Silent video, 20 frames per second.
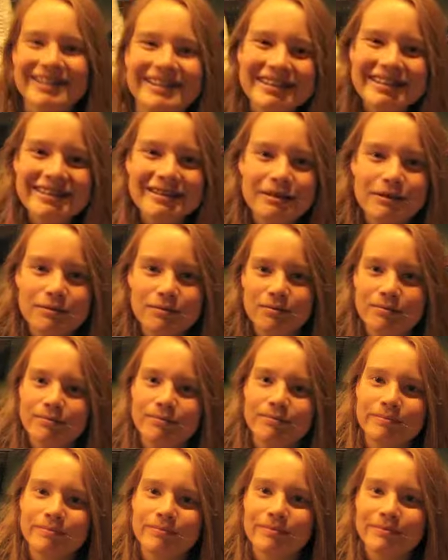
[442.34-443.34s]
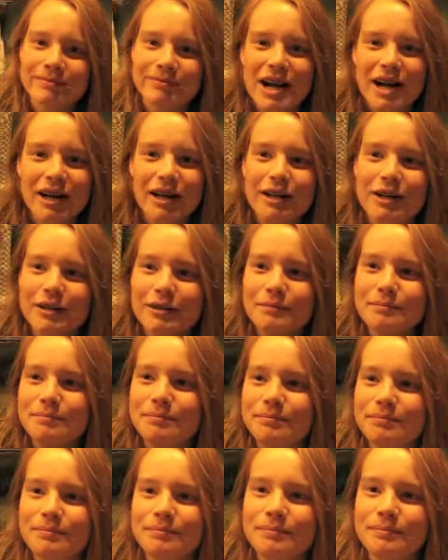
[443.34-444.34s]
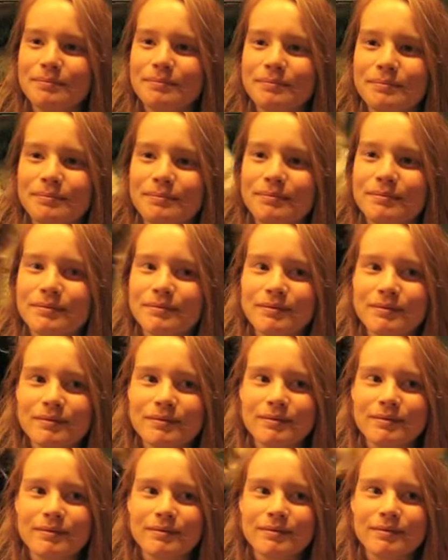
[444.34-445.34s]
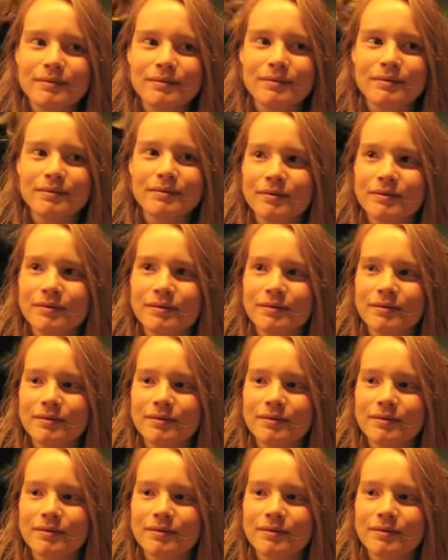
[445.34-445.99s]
Um, hi there, folks. Um, uh, this um, is Ains. Like she said, put